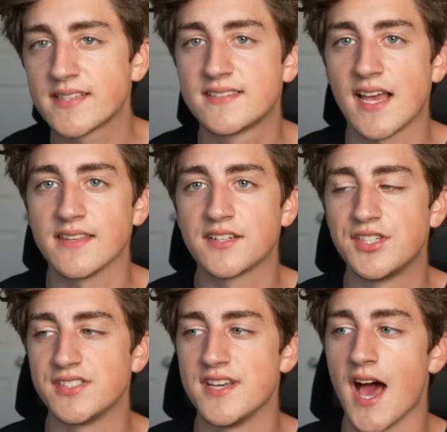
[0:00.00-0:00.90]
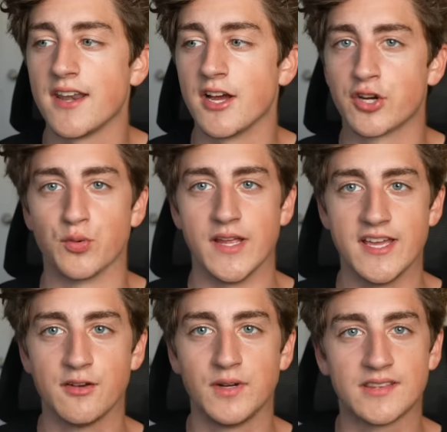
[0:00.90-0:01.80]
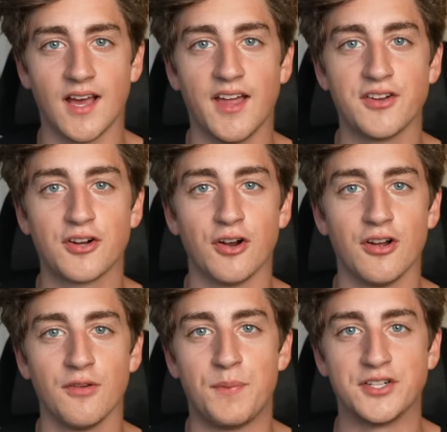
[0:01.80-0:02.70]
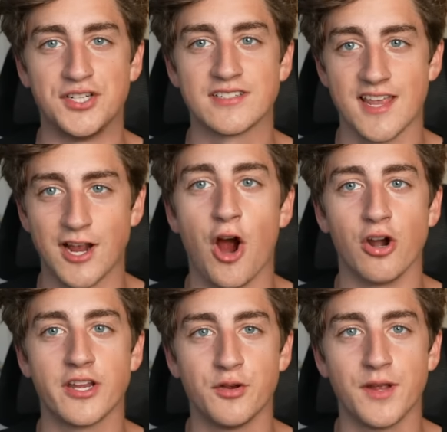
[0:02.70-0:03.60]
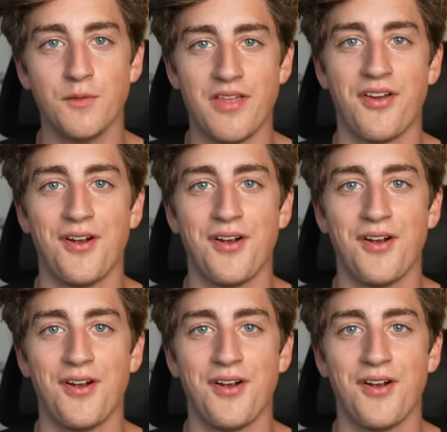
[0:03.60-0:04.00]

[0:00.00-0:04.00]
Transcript: it sound like she's not agreeing with the other girl, but she's like arguing with